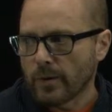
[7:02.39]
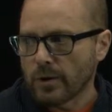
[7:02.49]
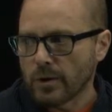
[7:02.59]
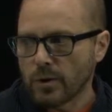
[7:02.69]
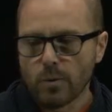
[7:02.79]

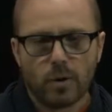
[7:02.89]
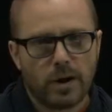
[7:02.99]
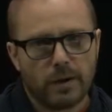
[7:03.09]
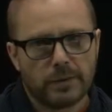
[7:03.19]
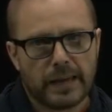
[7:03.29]
you will
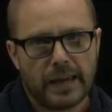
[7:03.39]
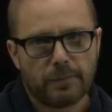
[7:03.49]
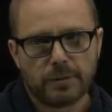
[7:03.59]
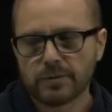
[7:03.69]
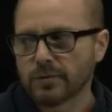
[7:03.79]
come to
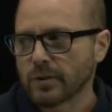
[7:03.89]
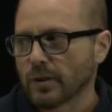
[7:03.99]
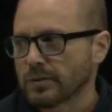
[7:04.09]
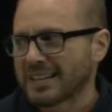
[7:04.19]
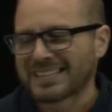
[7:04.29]
campus for
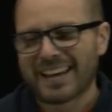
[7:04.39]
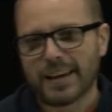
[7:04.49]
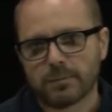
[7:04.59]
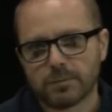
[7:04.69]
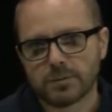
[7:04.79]
those
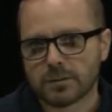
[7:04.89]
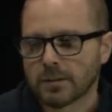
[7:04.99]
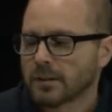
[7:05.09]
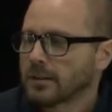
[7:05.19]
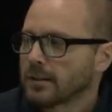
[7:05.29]
exams.
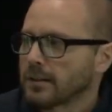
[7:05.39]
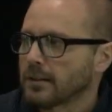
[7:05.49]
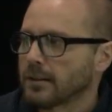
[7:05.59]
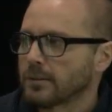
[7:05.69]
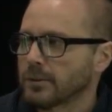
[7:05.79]

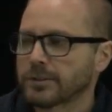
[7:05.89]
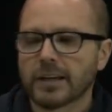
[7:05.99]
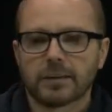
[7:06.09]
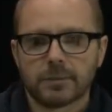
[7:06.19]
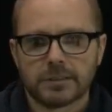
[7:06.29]
You'll
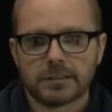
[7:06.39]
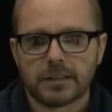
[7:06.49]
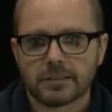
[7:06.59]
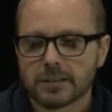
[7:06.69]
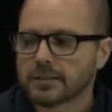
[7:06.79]
take them in the
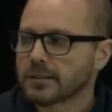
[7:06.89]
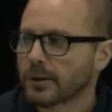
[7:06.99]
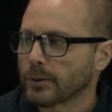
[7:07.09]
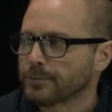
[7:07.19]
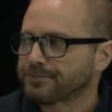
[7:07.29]
testing
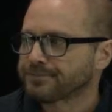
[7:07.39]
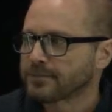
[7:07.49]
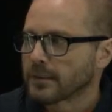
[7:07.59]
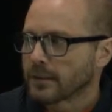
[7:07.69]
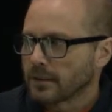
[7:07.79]
center.
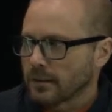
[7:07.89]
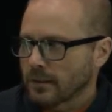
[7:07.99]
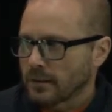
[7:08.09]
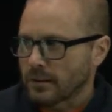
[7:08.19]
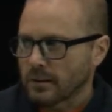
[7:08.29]

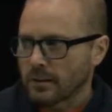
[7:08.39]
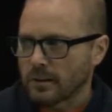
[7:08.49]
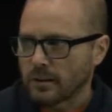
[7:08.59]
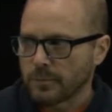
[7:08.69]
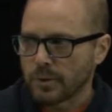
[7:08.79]

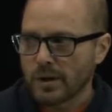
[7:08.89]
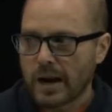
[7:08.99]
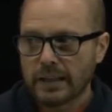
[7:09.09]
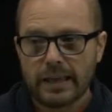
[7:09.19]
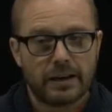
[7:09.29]
You're
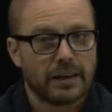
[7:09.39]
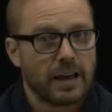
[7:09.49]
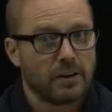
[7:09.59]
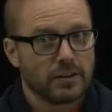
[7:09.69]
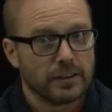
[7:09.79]
not allowed a
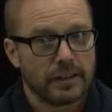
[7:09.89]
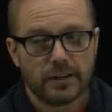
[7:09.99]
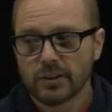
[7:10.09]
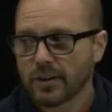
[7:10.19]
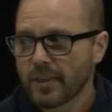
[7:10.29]

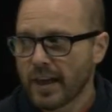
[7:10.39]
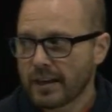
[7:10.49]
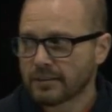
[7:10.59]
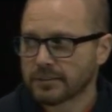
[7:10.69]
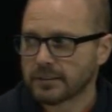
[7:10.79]
calculator on
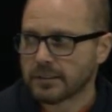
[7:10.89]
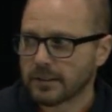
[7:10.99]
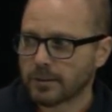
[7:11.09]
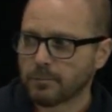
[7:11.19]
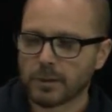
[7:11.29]
that,
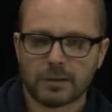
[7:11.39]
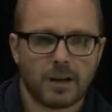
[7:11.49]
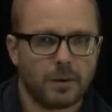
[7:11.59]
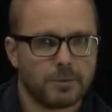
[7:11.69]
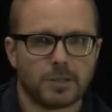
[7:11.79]
but
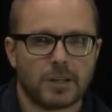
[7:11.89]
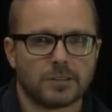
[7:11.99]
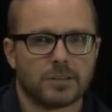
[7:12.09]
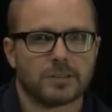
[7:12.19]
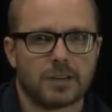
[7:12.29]

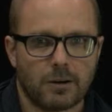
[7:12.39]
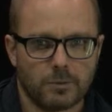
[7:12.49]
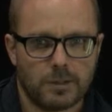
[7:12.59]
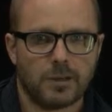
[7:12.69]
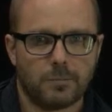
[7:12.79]
computation is not
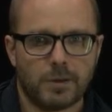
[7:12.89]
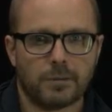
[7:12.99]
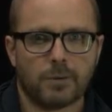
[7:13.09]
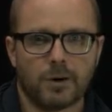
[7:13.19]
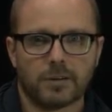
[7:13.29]
really a
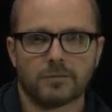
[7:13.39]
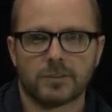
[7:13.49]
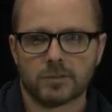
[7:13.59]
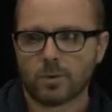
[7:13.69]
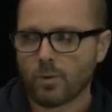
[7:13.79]
big part of
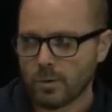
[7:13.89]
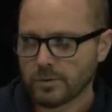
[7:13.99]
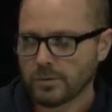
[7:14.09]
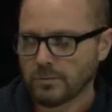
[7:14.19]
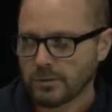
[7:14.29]
this
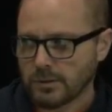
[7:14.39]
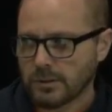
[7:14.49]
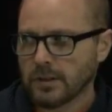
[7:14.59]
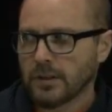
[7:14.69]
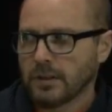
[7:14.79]
course. It's really